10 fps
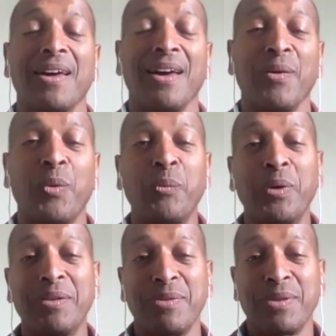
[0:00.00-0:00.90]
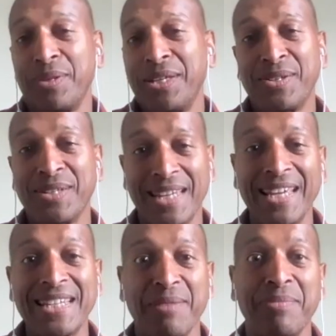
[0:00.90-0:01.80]
Uh, when we need to
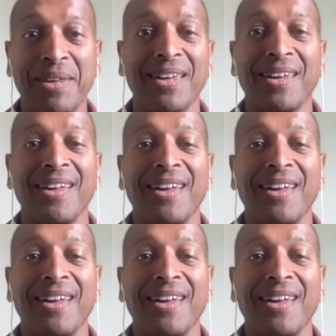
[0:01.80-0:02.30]
say something,